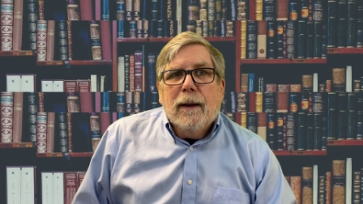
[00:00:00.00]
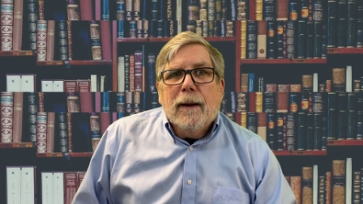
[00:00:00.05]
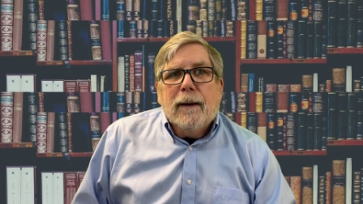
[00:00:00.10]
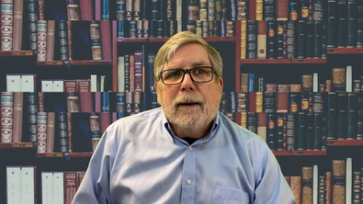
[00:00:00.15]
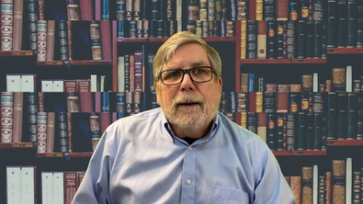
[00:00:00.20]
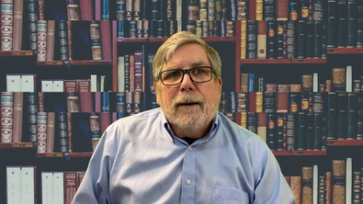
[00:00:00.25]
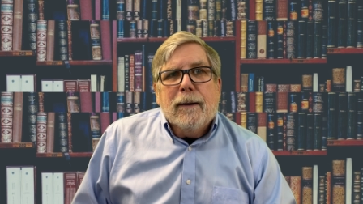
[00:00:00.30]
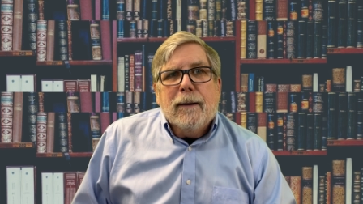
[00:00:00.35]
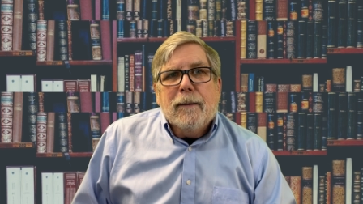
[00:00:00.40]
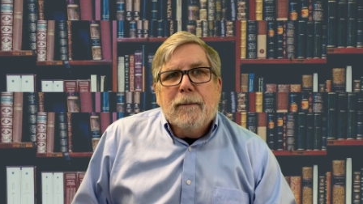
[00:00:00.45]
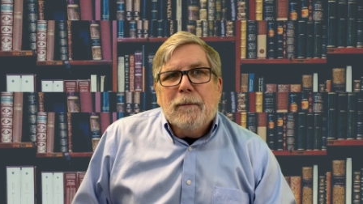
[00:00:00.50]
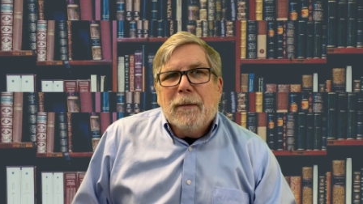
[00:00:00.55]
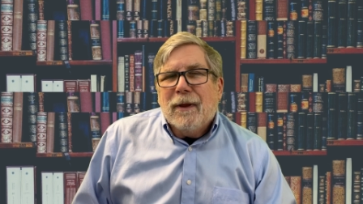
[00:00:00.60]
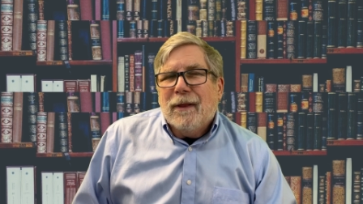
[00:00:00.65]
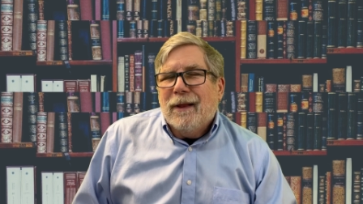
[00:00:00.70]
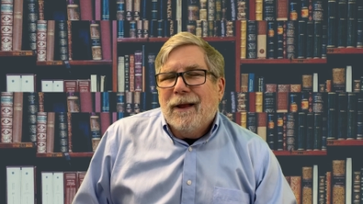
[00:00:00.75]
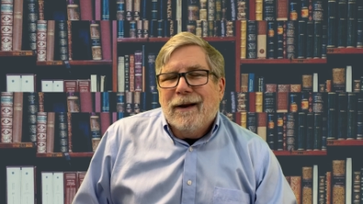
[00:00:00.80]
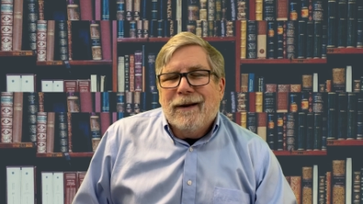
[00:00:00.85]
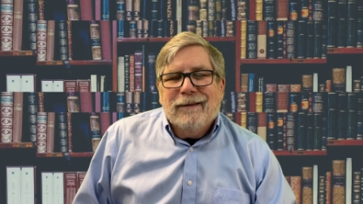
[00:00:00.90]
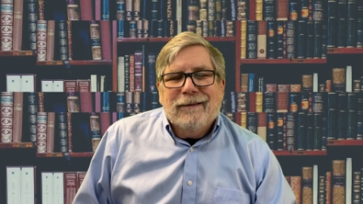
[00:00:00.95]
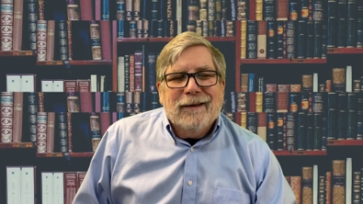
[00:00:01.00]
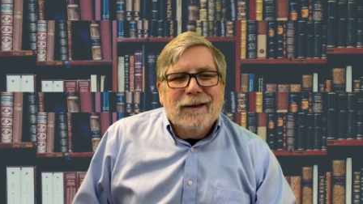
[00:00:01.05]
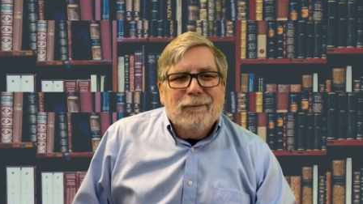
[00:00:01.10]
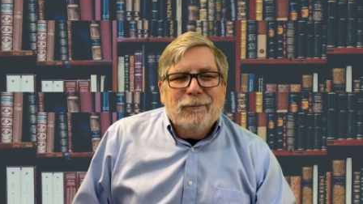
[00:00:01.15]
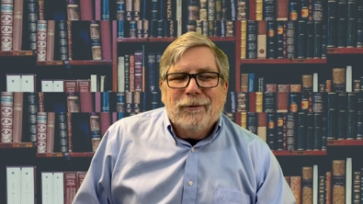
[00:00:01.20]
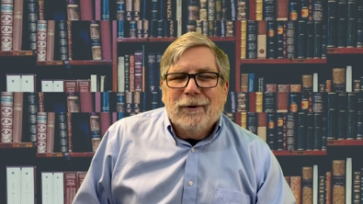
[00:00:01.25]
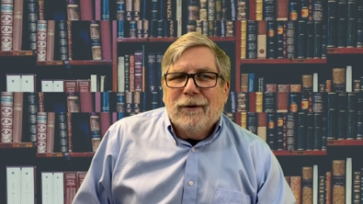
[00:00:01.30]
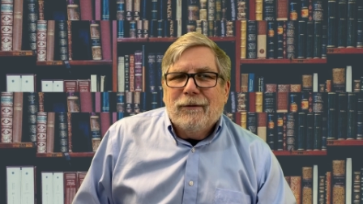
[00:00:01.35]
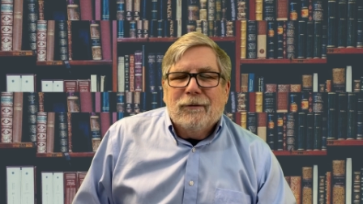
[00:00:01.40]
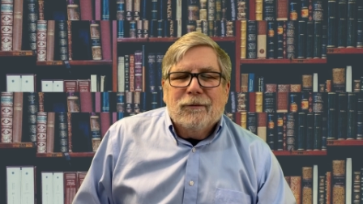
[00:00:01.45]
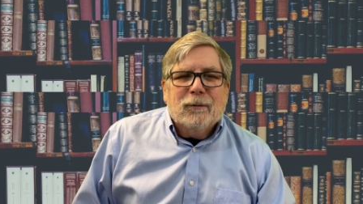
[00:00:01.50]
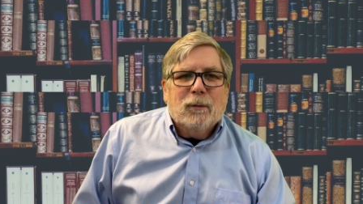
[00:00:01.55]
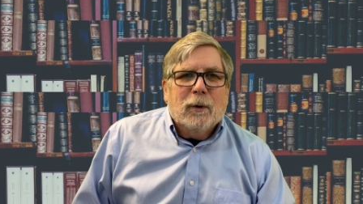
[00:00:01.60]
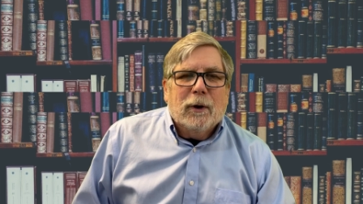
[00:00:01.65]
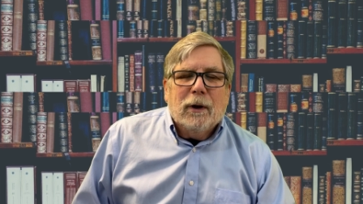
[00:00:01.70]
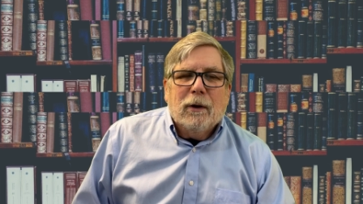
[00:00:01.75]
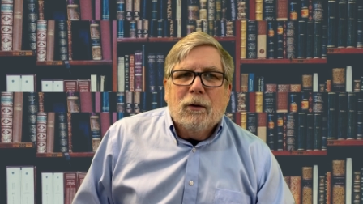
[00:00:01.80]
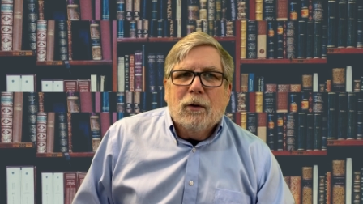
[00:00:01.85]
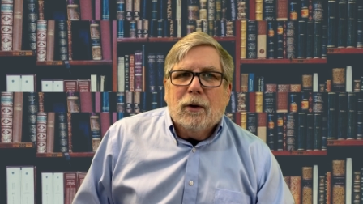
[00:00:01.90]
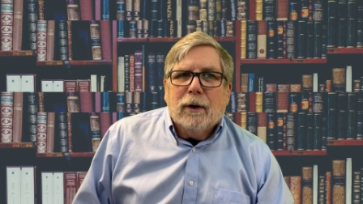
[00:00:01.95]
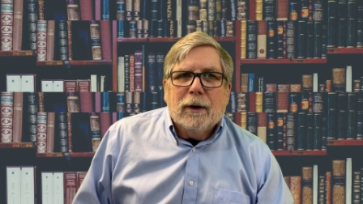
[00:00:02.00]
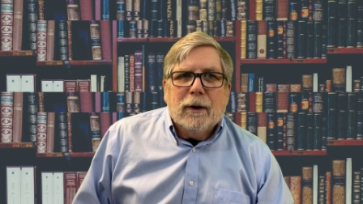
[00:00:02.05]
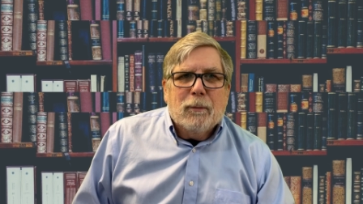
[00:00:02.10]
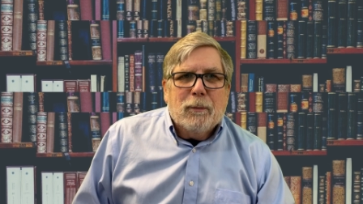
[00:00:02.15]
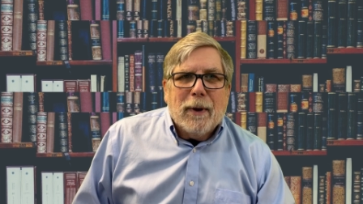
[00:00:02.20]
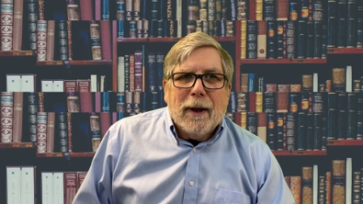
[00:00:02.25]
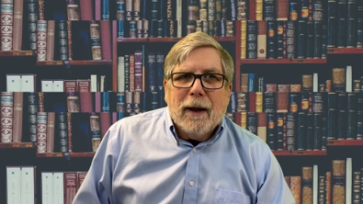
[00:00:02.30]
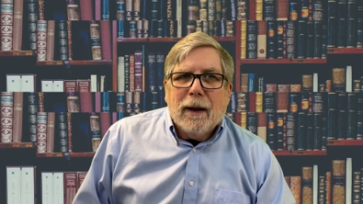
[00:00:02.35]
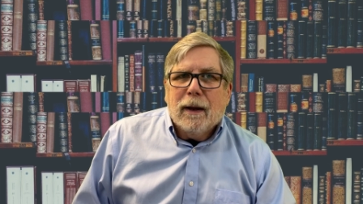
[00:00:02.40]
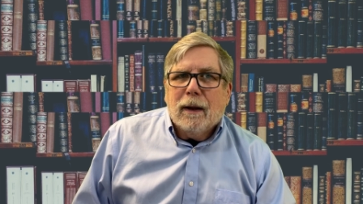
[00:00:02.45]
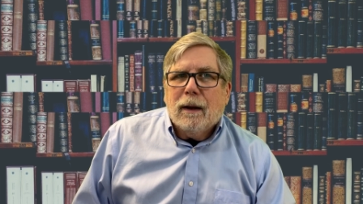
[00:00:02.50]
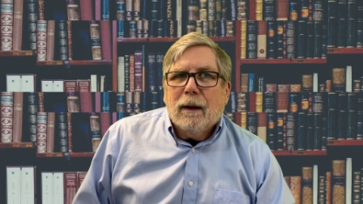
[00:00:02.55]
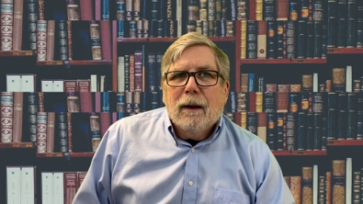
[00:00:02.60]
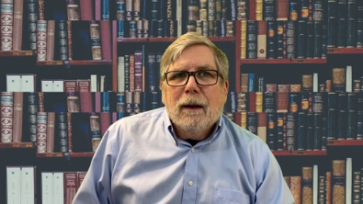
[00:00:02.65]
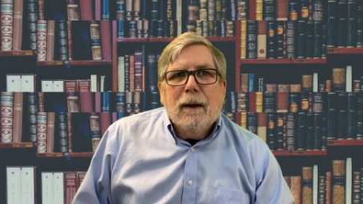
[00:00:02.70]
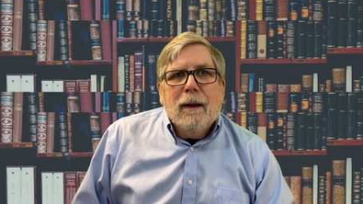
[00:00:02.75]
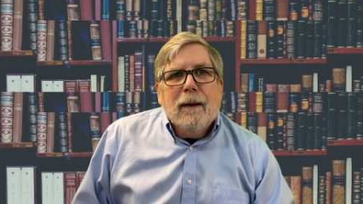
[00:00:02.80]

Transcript: Um, a lot of times they just want to look at a bank.